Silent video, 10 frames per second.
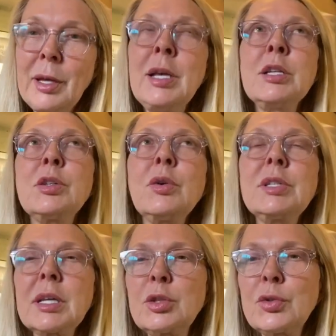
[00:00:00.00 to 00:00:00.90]
So
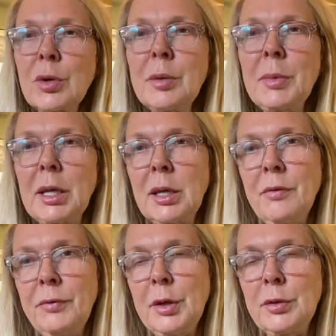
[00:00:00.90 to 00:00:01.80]
it's extremely
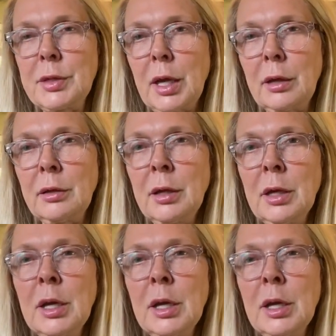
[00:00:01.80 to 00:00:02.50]
confusing.